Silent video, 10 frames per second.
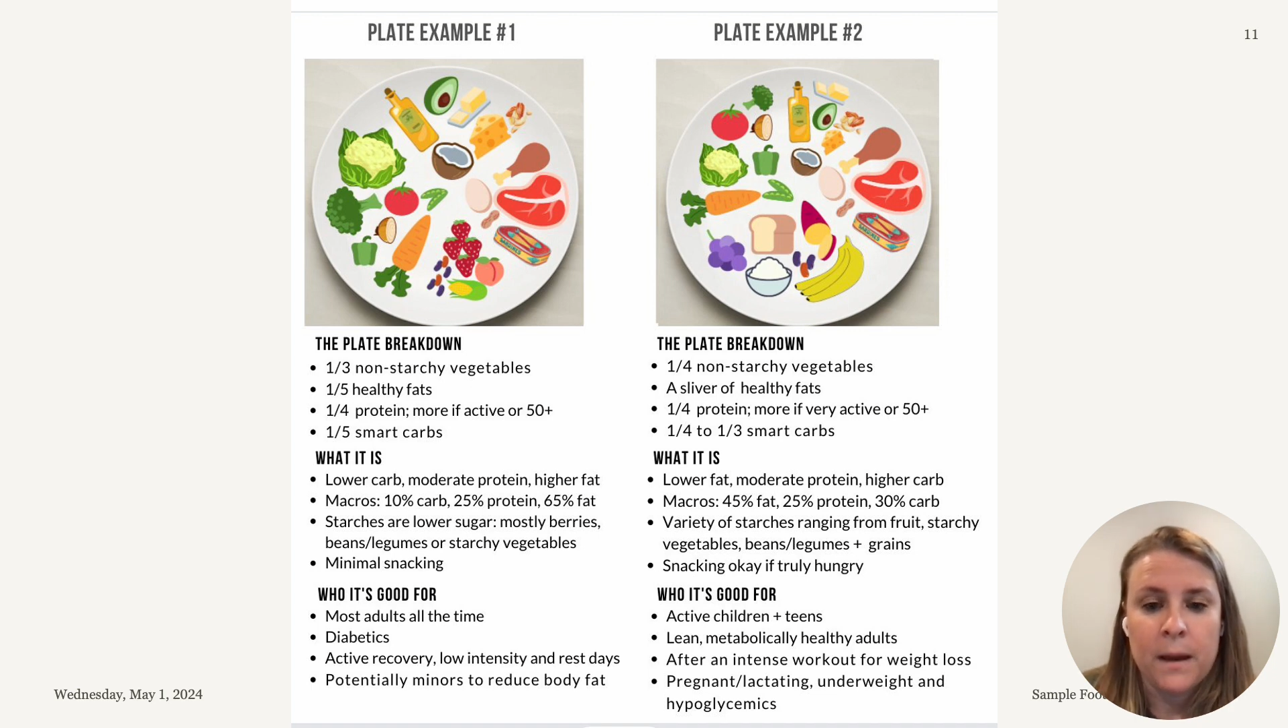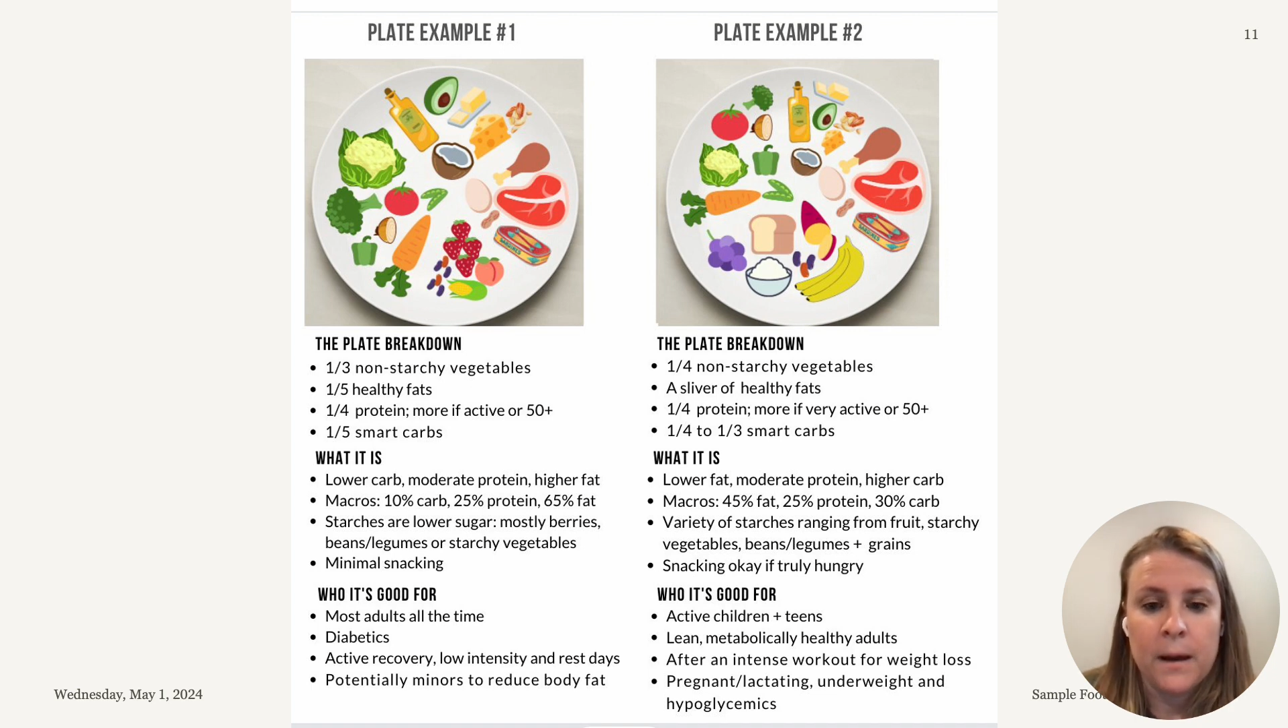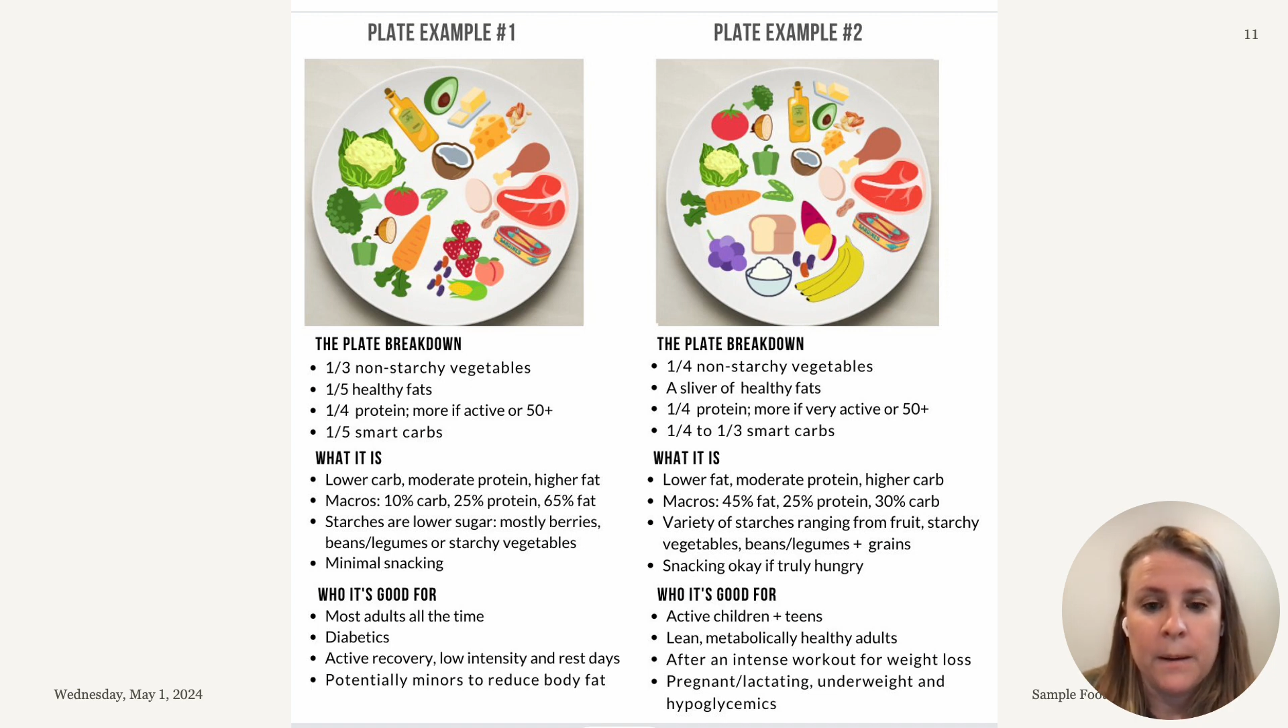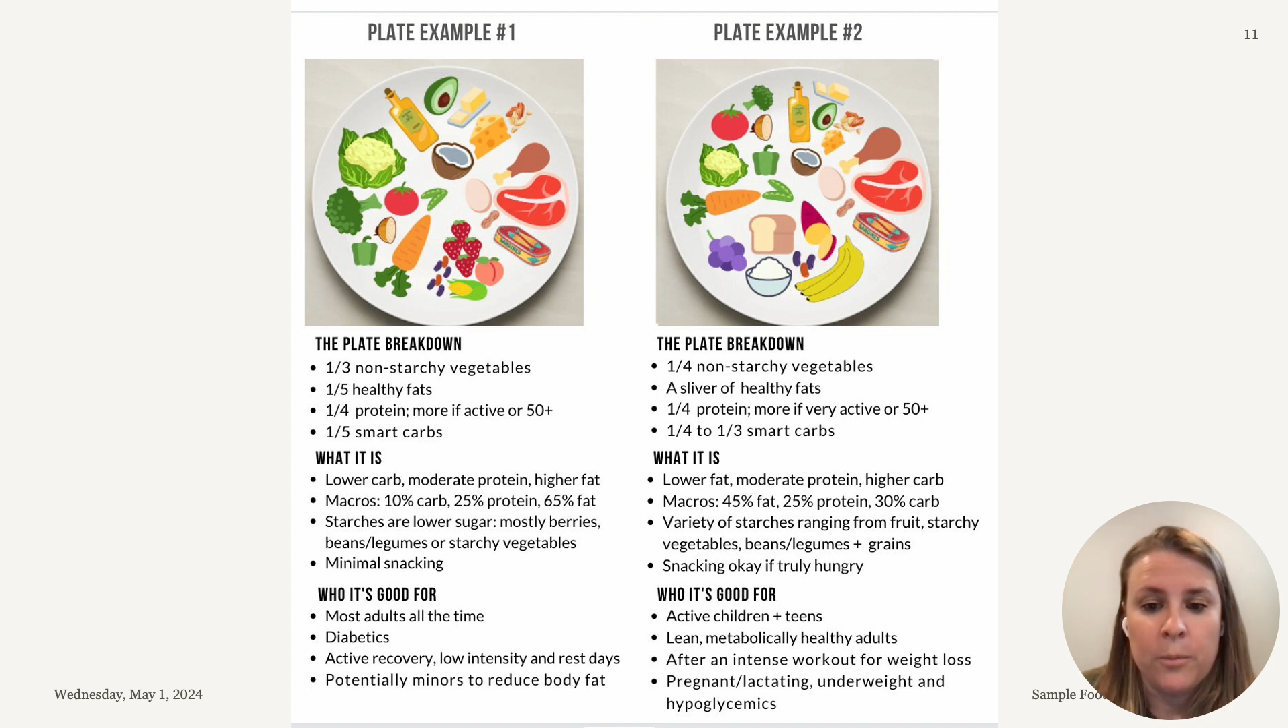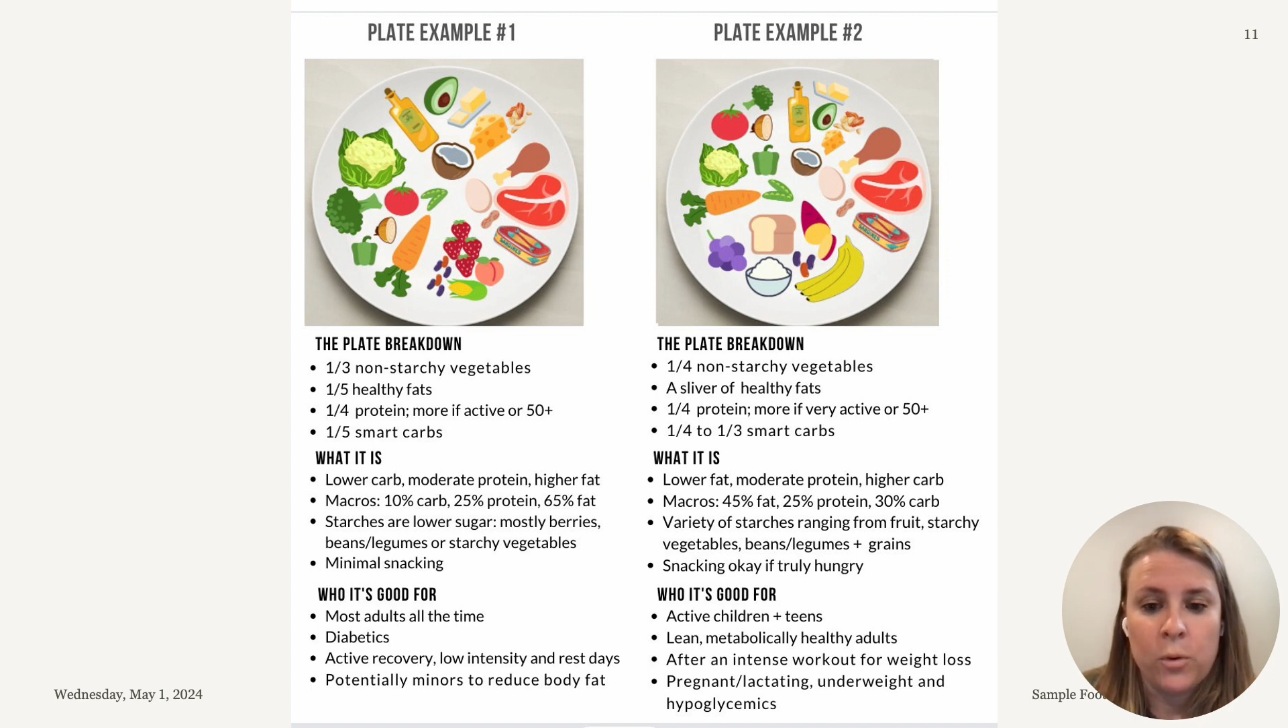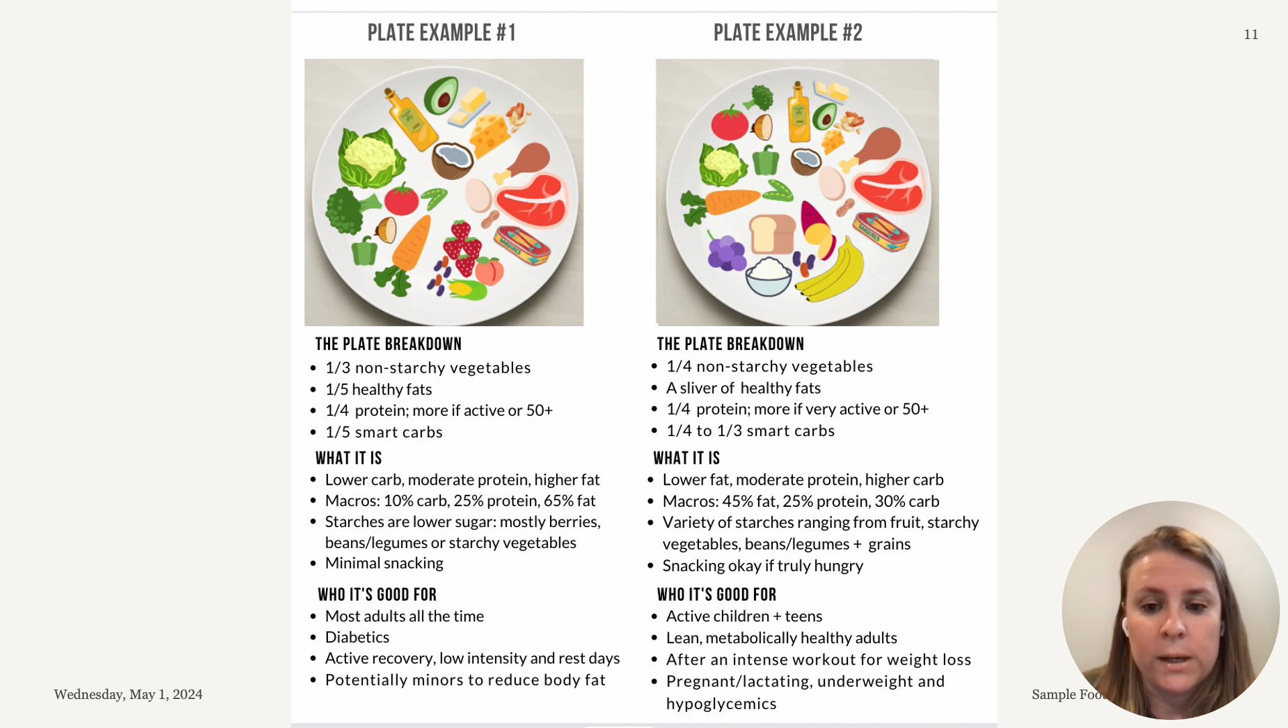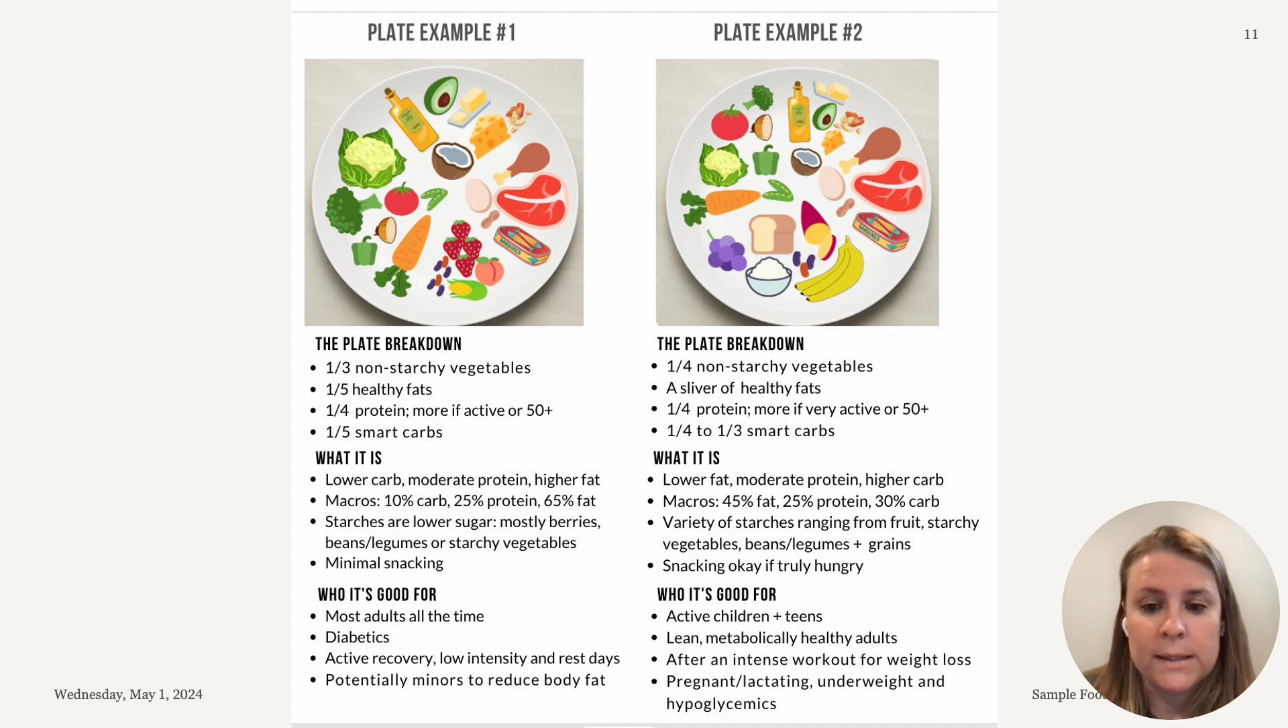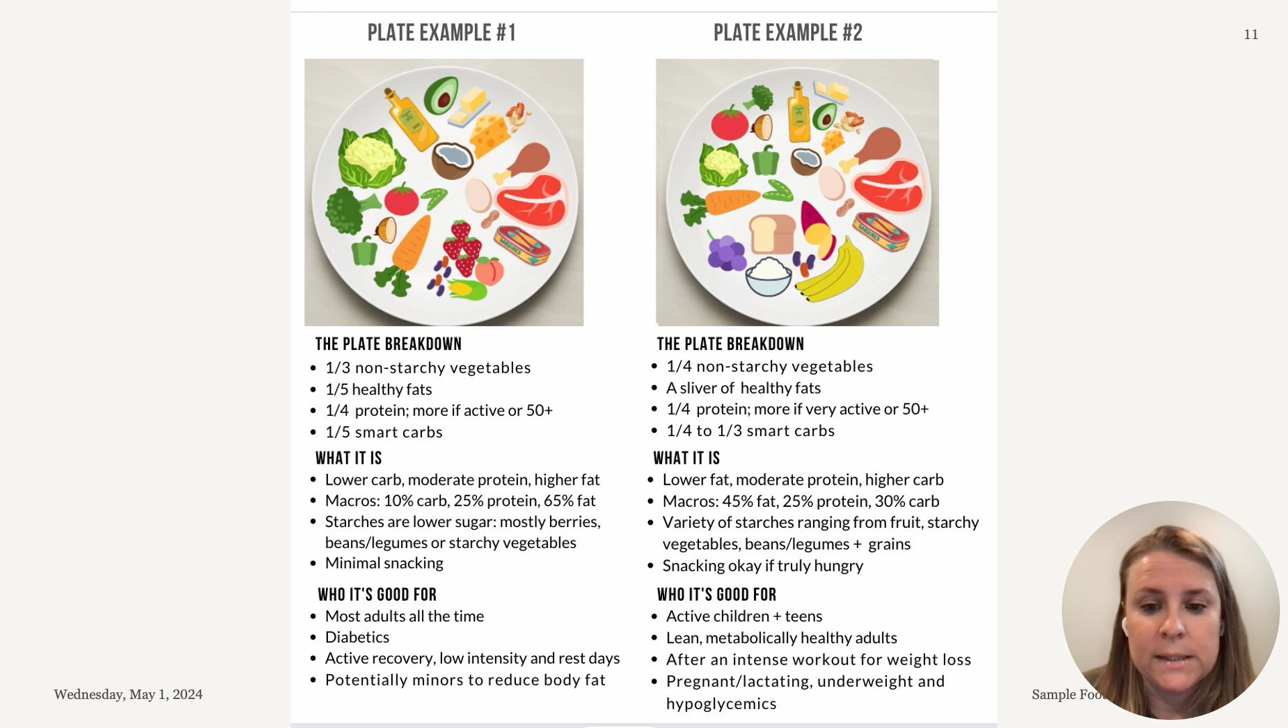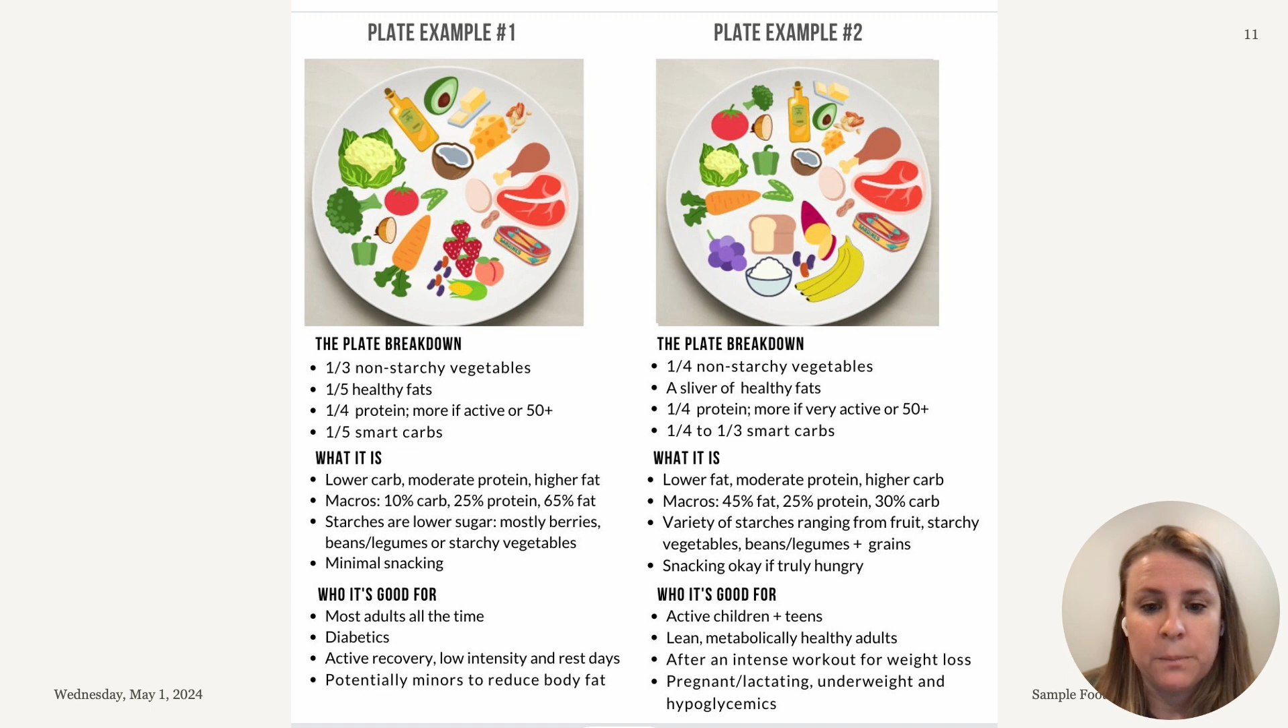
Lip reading: or needs